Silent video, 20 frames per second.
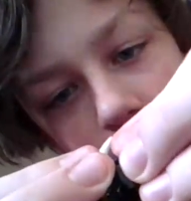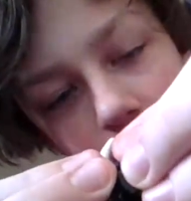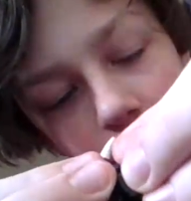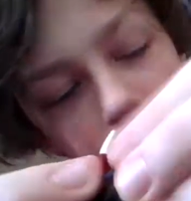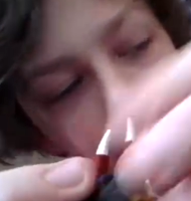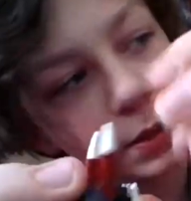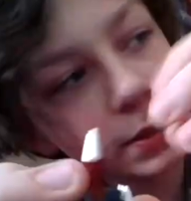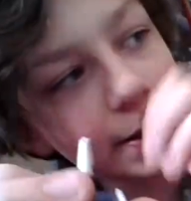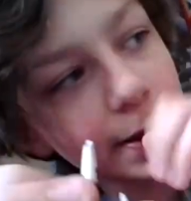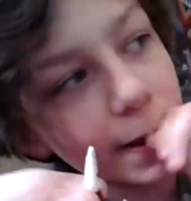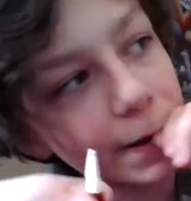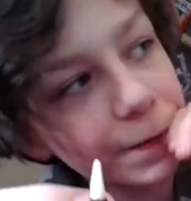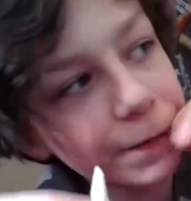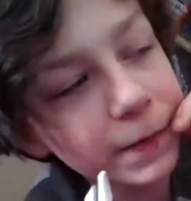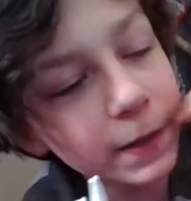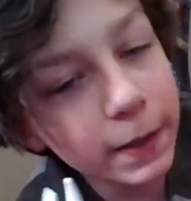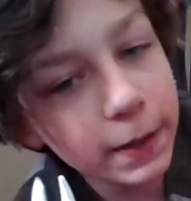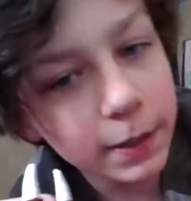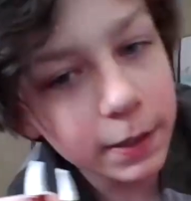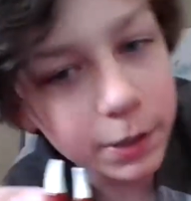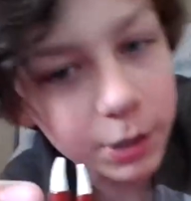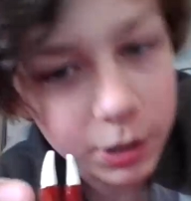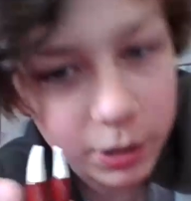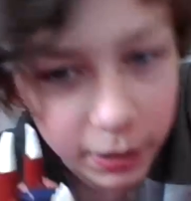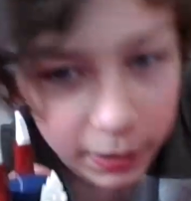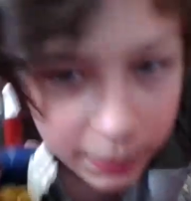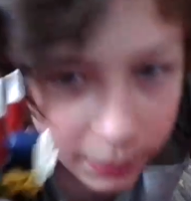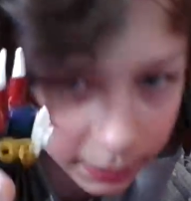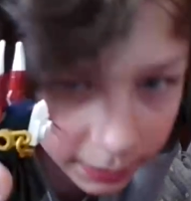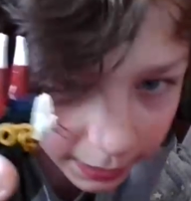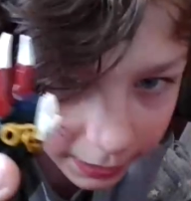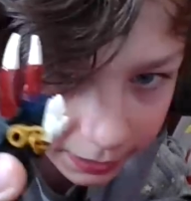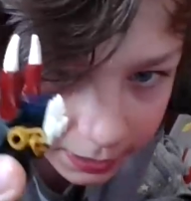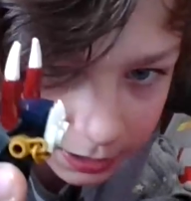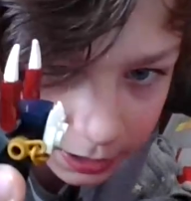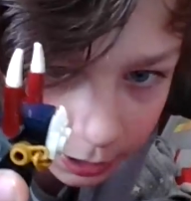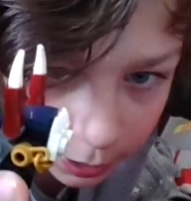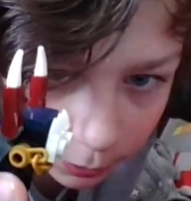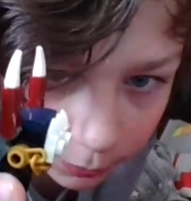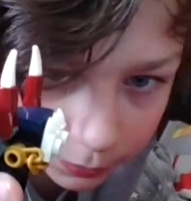stuff, just like kind of
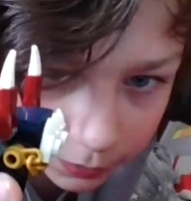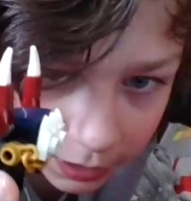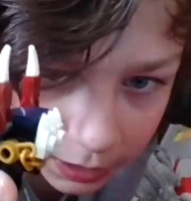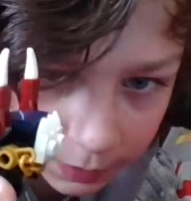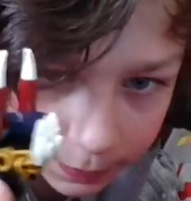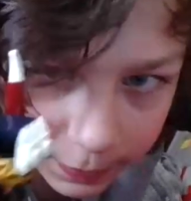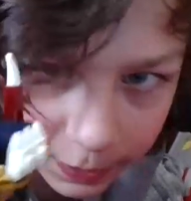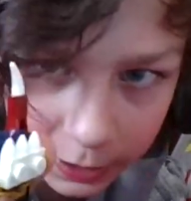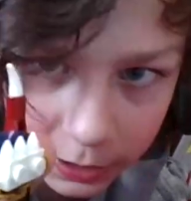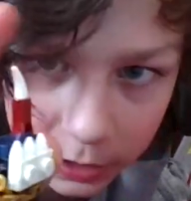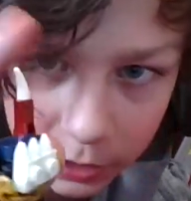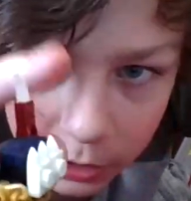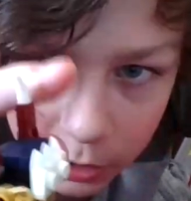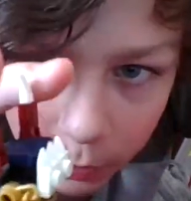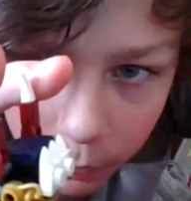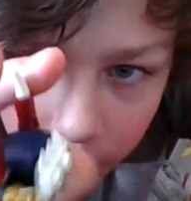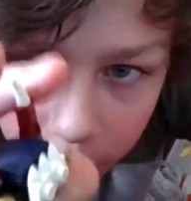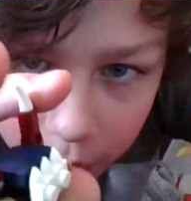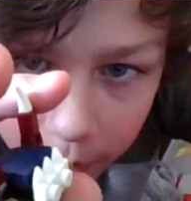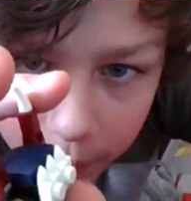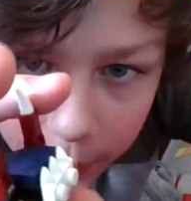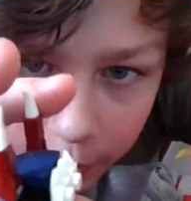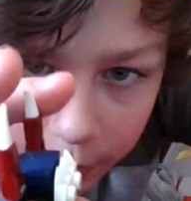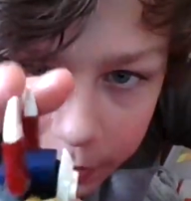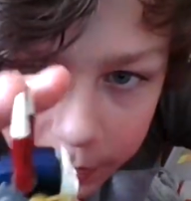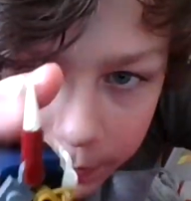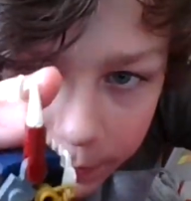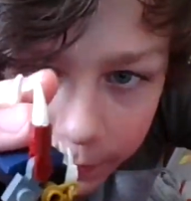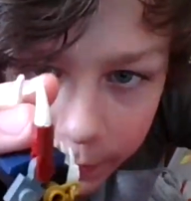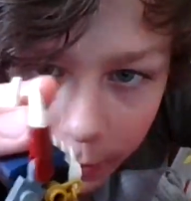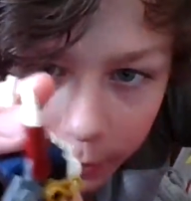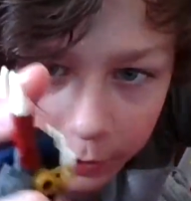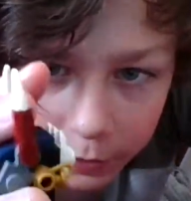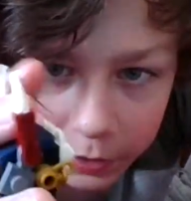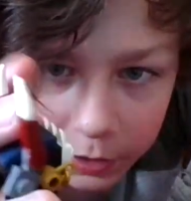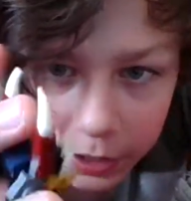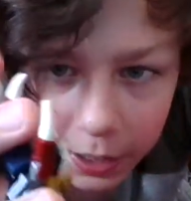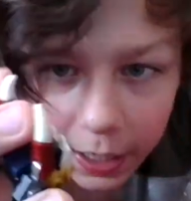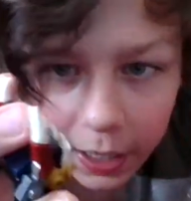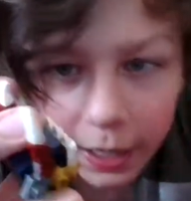tilt these pieces toward the middle as far
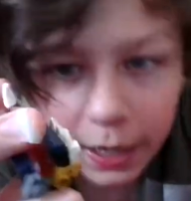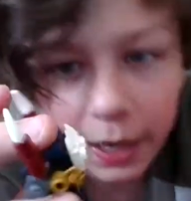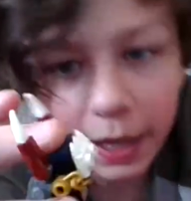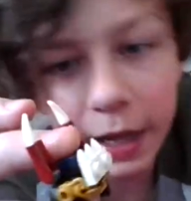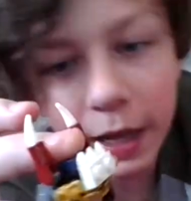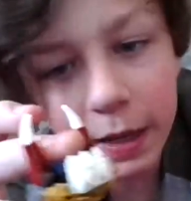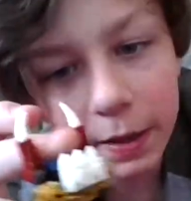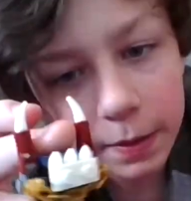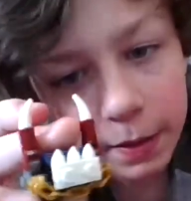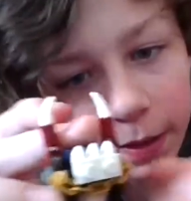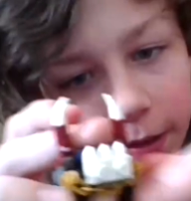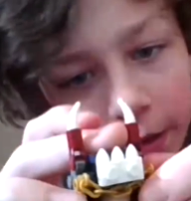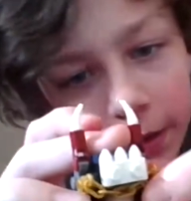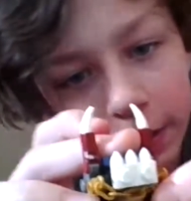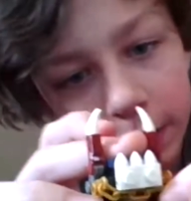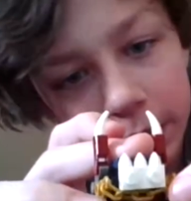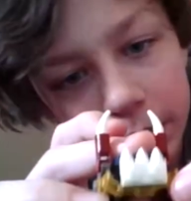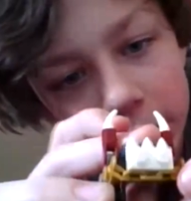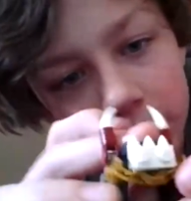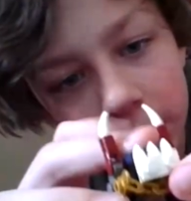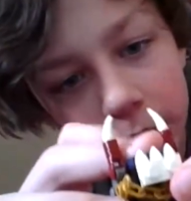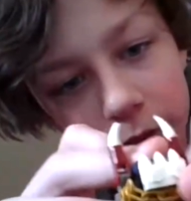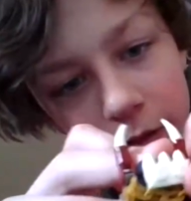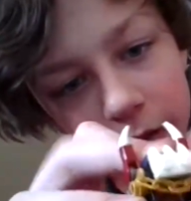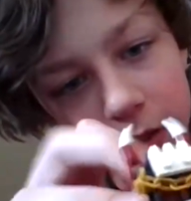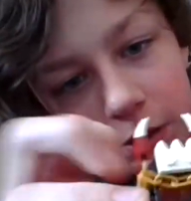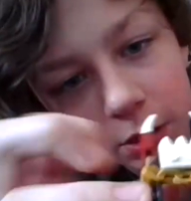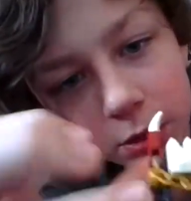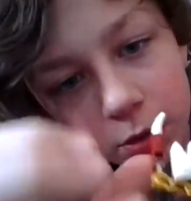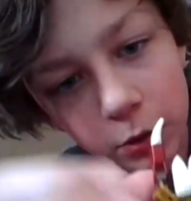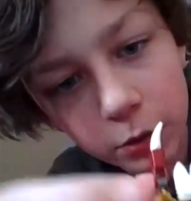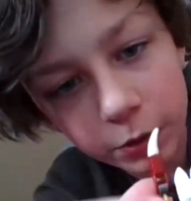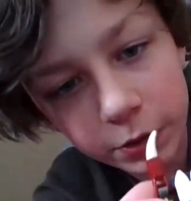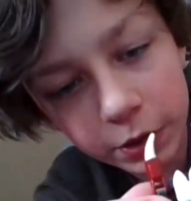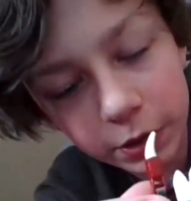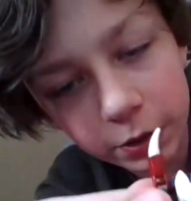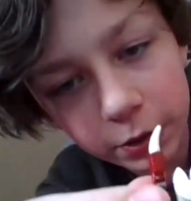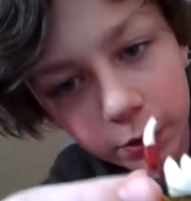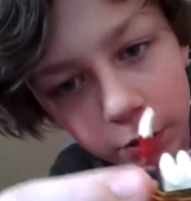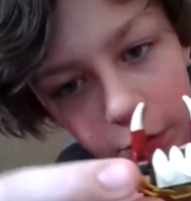as you can, and tilt these
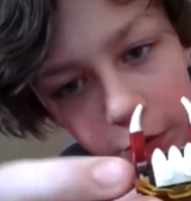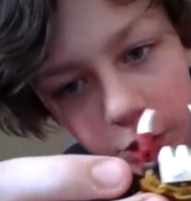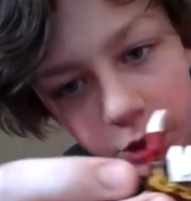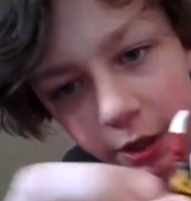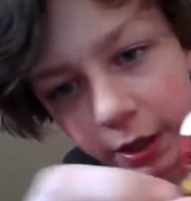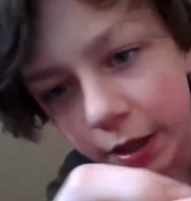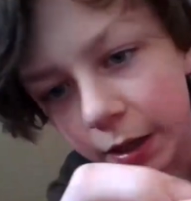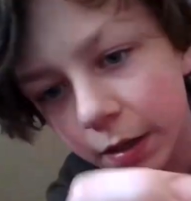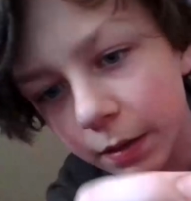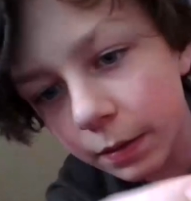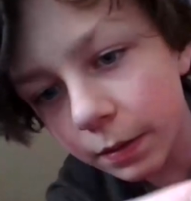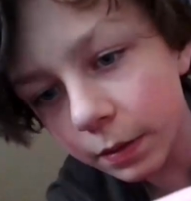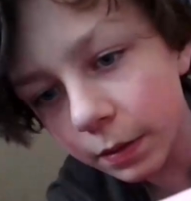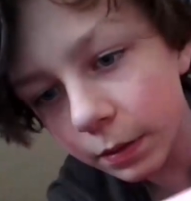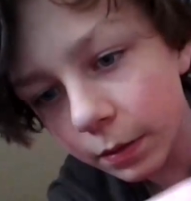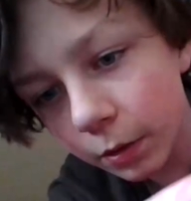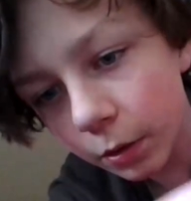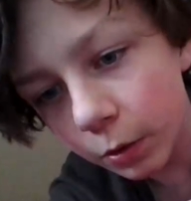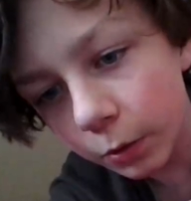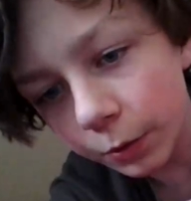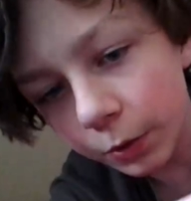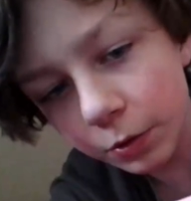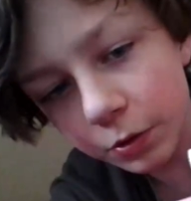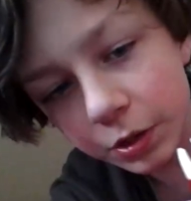golden little chain holders